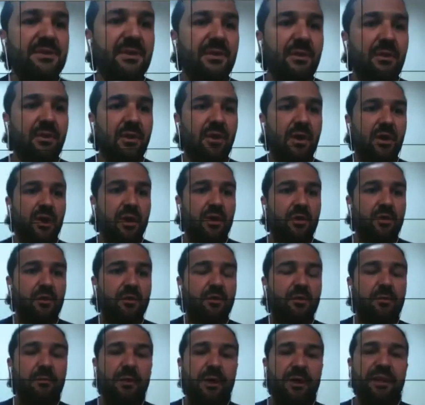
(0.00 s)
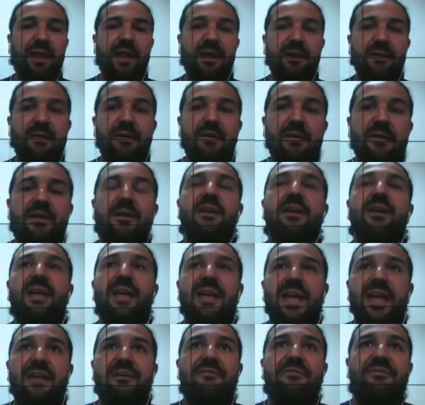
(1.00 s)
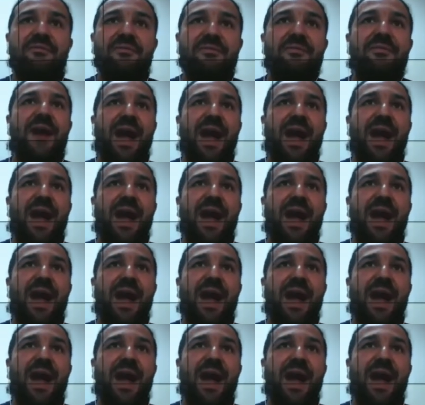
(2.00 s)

So, but if